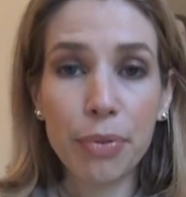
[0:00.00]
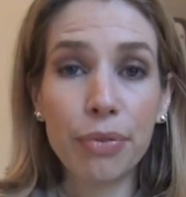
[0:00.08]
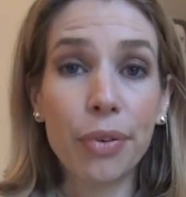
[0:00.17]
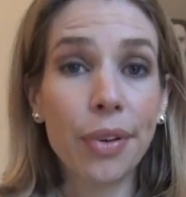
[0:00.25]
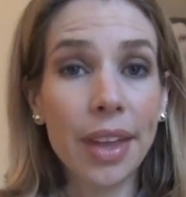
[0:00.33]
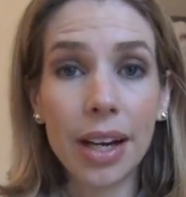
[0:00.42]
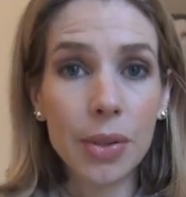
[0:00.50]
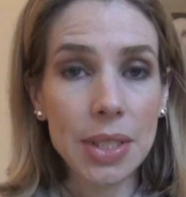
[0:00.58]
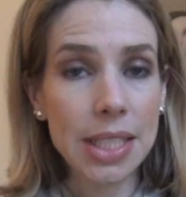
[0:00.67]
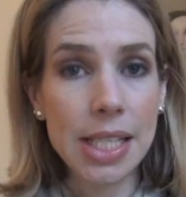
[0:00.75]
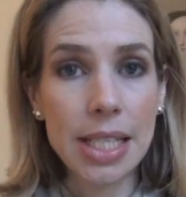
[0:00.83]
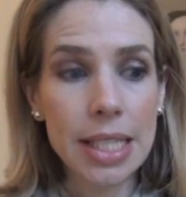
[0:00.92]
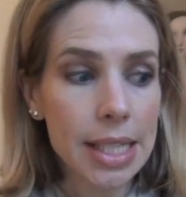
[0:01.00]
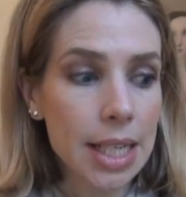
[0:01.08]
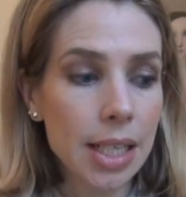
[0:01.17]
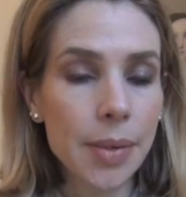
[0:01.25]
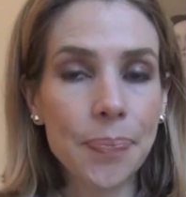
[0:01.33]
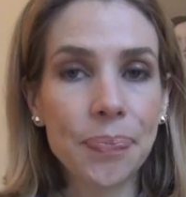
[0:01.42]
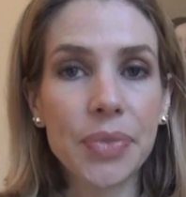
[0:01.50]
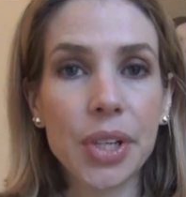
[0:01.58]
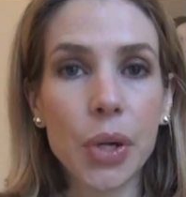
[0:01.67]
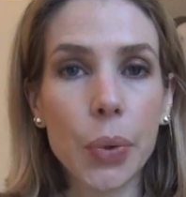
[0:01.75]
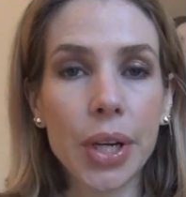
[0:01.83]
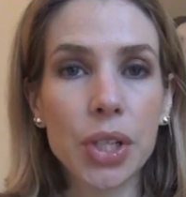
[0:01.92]
Before that, I was in India. Did
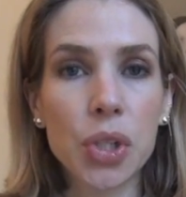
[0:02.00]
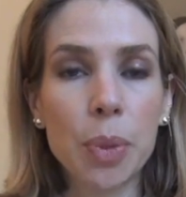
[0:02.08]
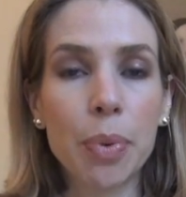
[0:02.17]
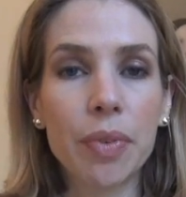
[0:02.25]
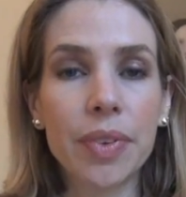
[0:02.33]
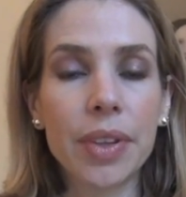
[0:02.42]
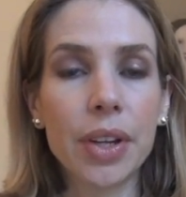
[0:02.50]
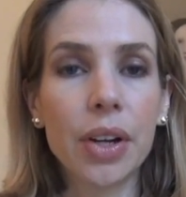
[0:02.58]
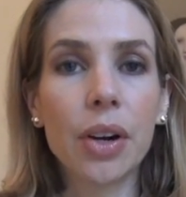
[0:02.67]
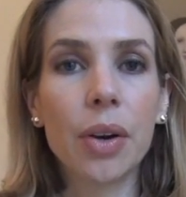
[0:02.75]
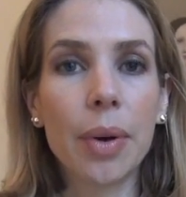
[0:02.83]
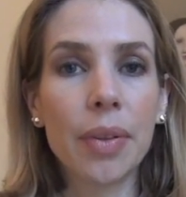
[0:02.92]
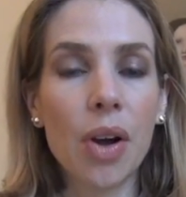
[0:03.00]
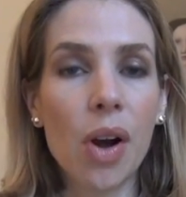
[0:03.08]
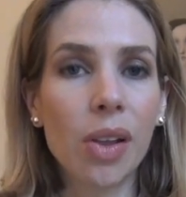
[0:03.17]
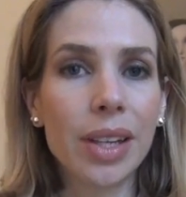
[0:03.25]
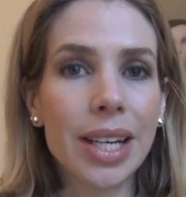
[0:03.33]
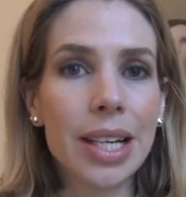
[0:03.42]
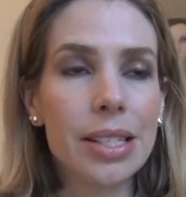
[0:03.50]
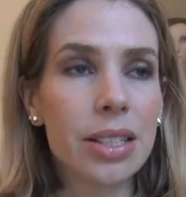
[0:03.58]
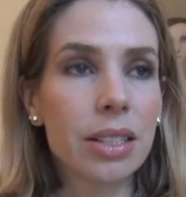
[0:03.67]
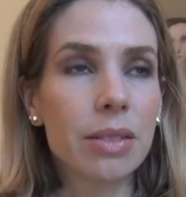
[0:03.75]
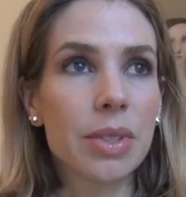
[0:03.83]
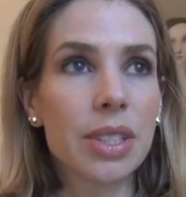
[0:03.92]
a quick trip over there around the
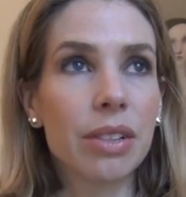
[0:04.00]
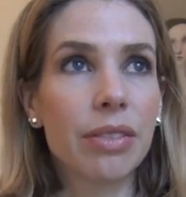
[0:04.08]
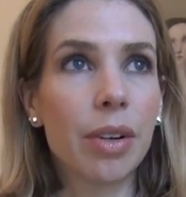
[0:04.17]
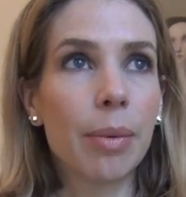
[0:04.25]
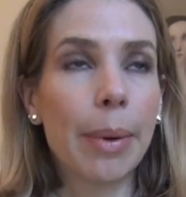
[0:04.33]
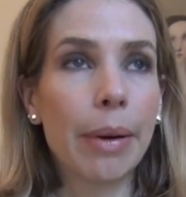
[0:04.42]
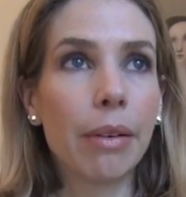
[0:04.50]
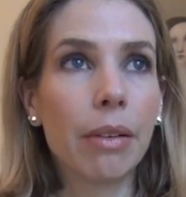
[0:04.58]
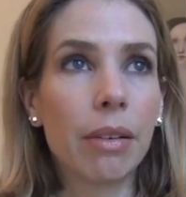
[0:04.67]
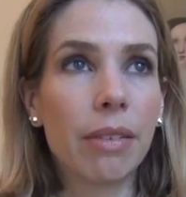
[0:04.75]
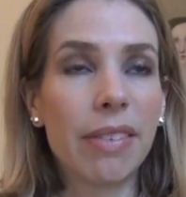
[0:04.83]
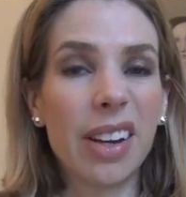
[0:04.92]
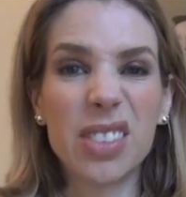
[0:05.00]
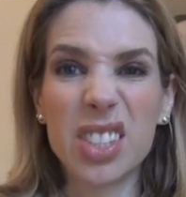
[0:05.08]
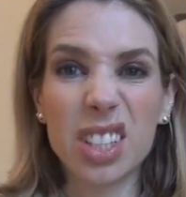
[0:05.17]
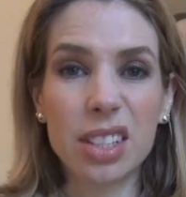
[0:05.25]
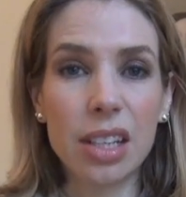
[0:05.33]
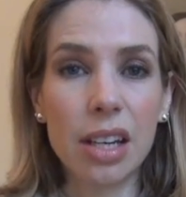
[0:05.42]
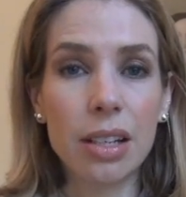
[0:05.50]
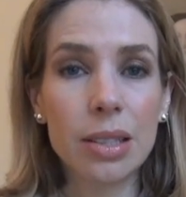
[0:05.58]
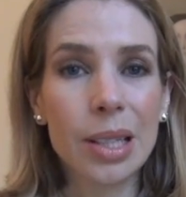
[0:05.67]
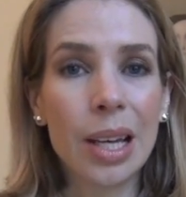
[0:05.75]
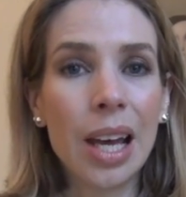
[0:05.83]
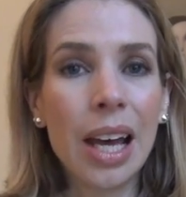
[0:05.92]
holidays. Was there for about 5 or 6 days.